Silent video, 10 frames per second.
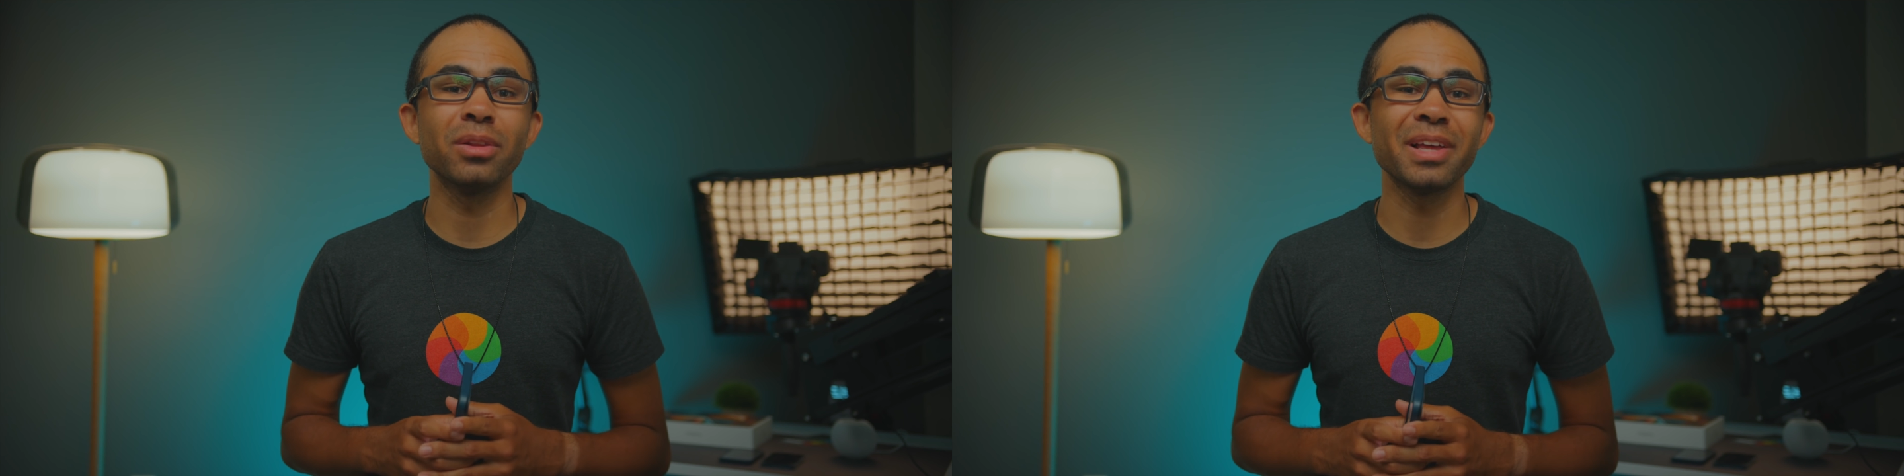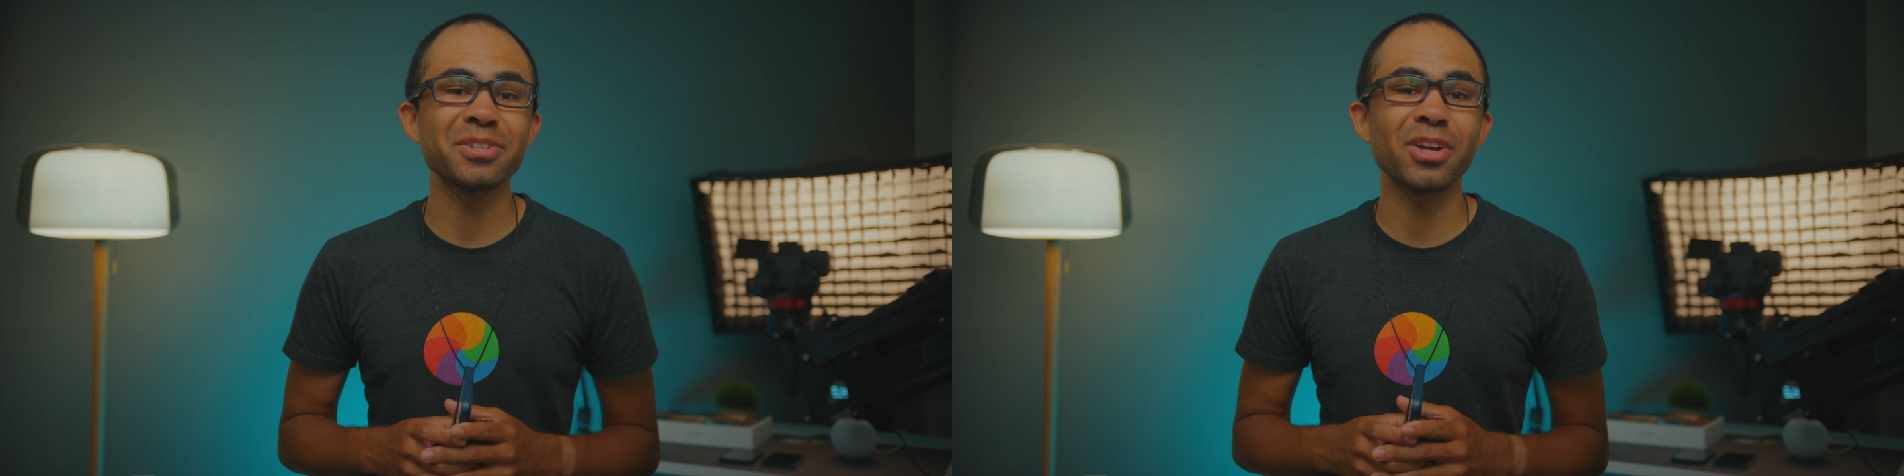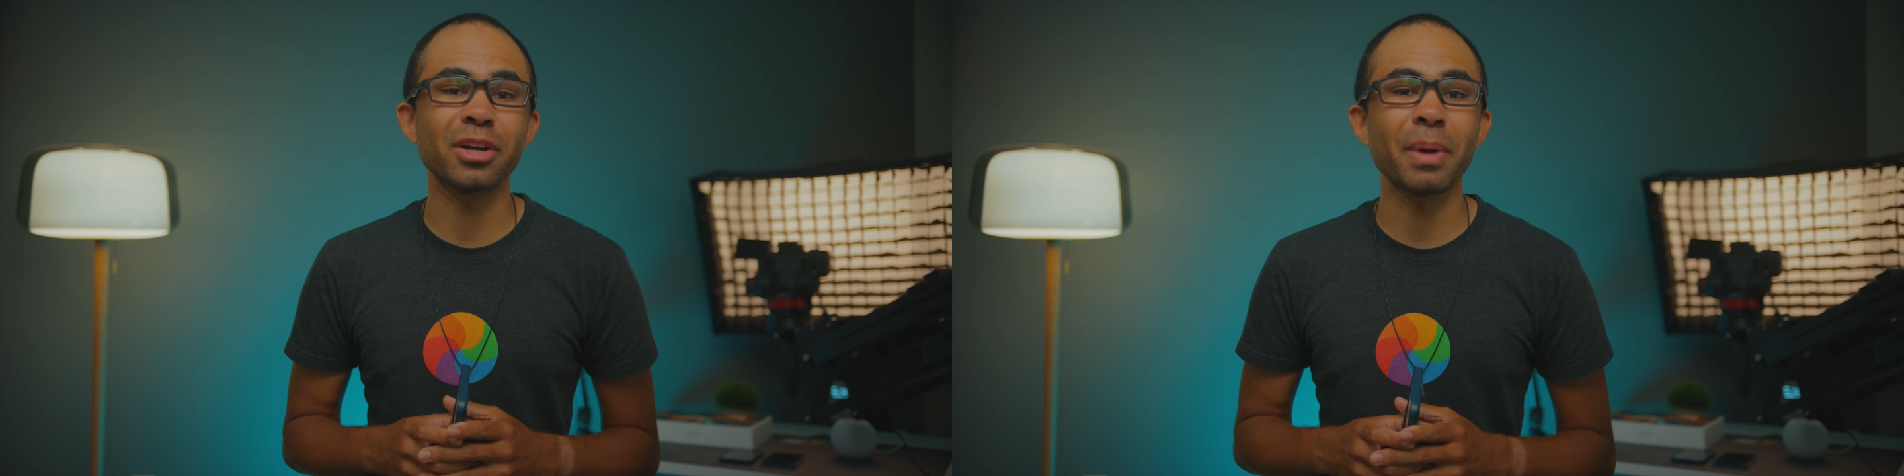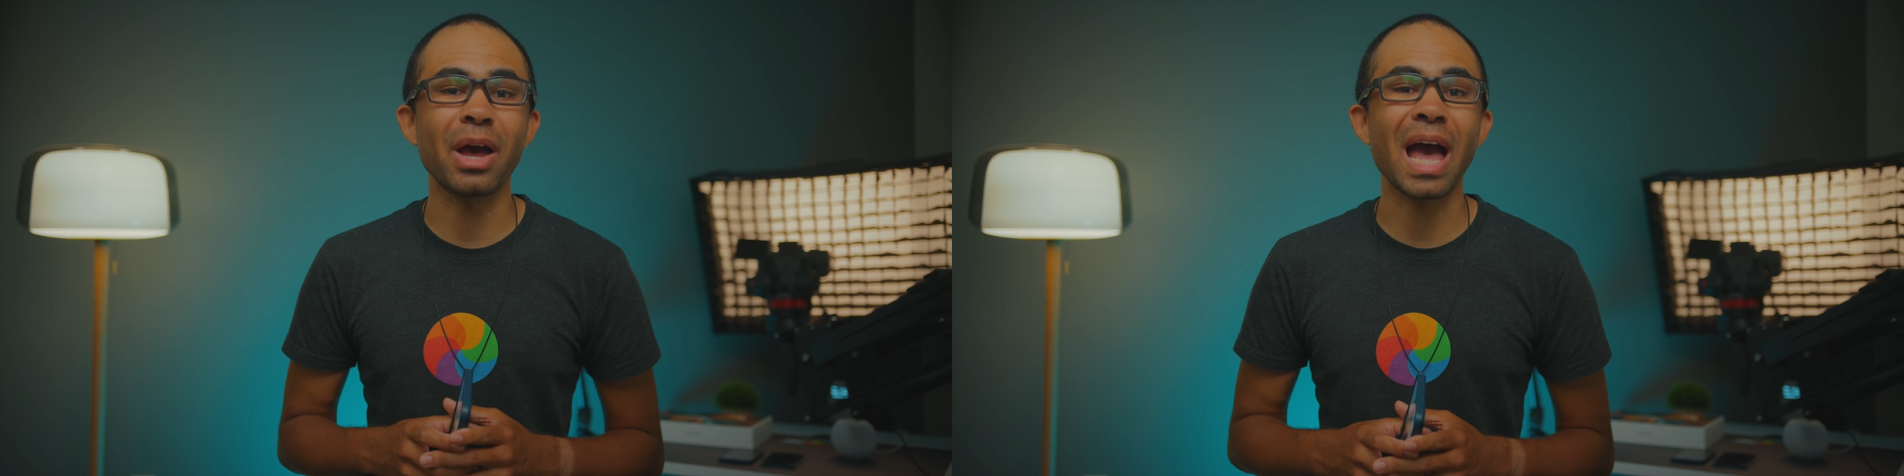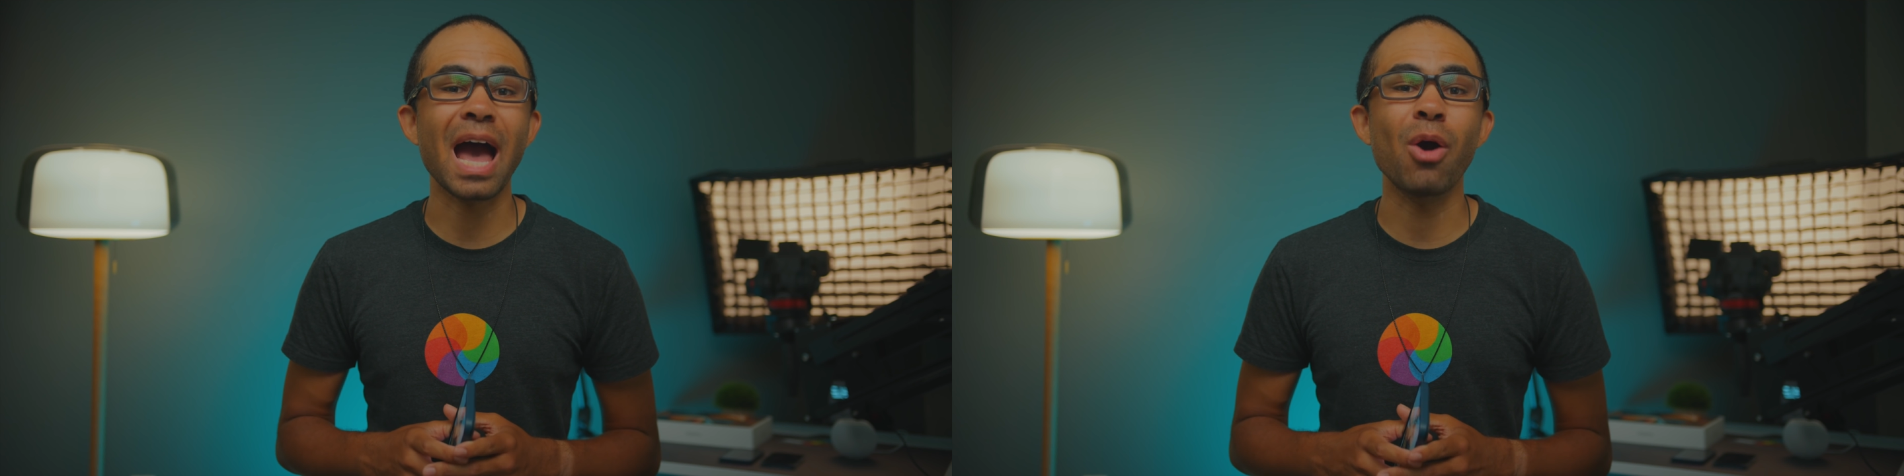let's talk about
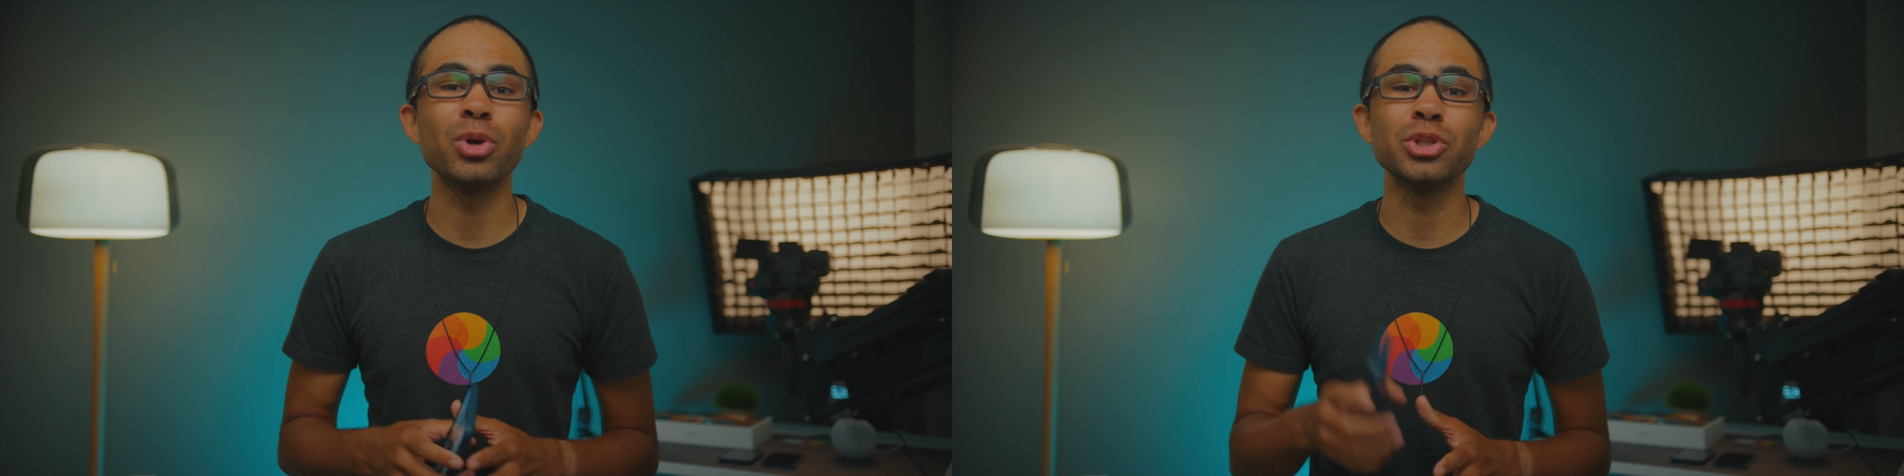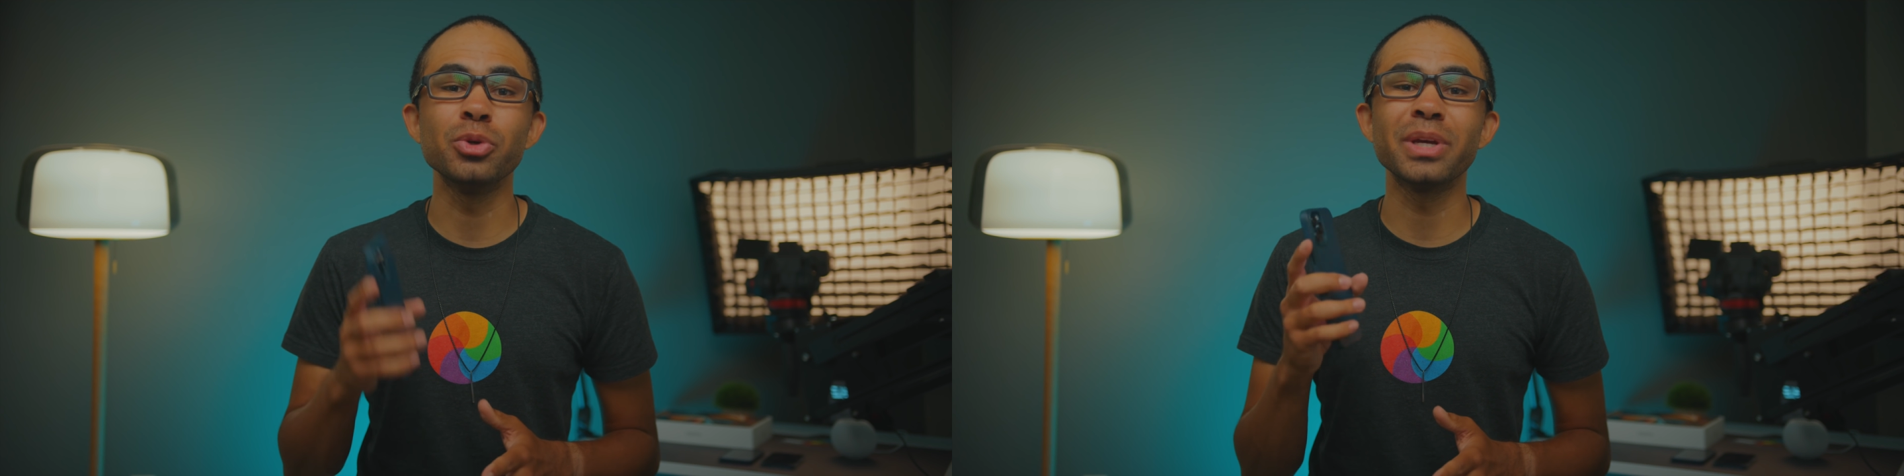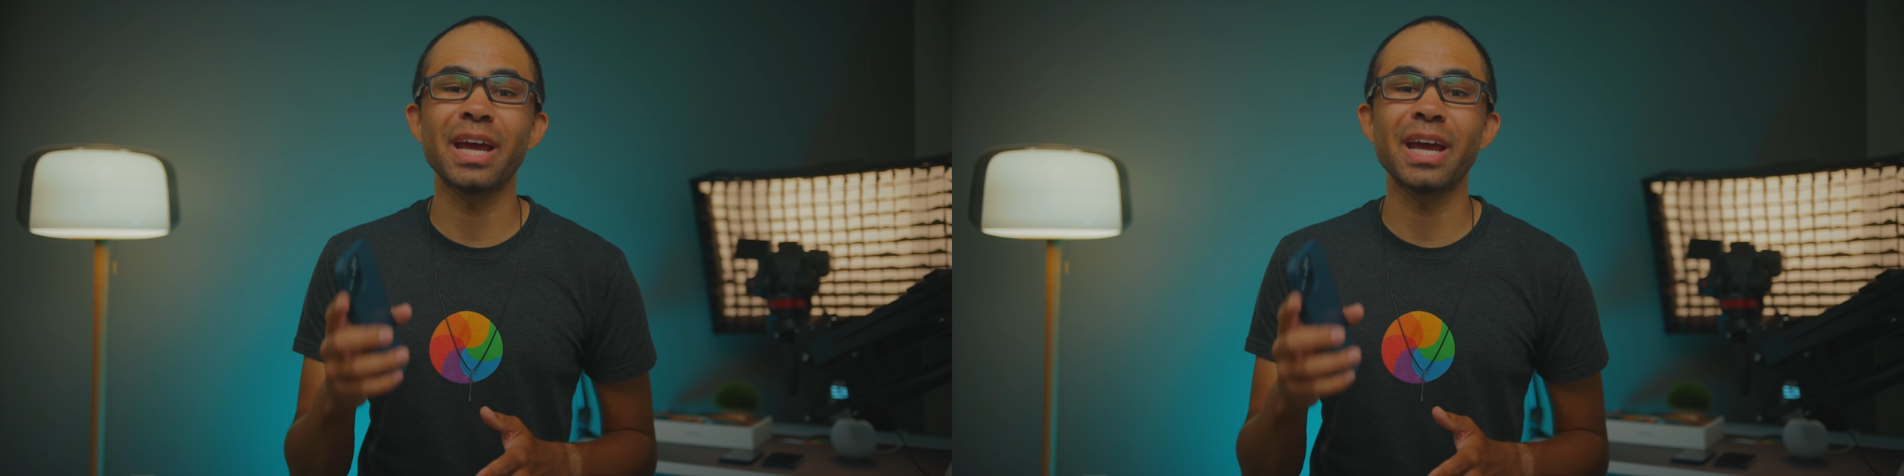how you can